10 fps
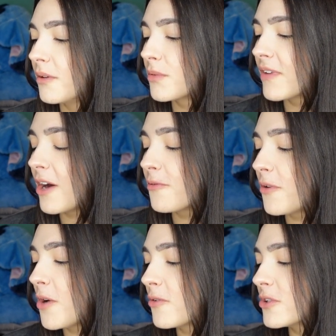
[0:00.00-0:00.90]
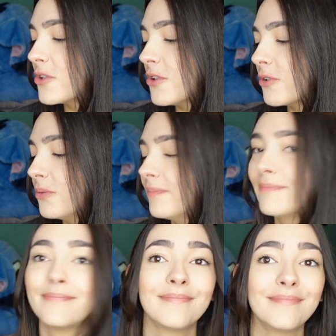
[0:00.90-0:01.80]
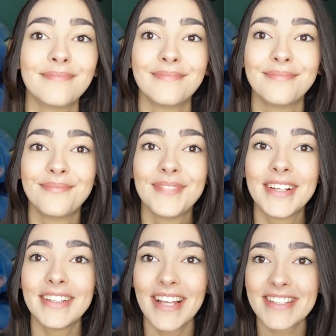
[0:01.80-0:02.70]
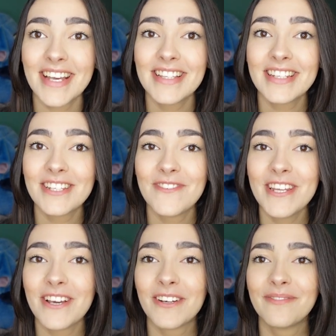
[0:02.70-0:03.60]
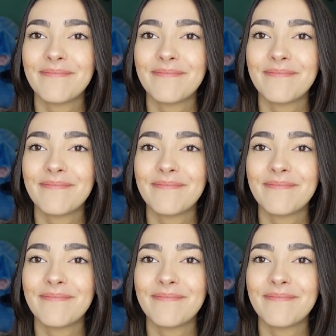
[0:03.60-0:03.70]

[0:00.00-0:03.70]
without further ado, let's get into this video.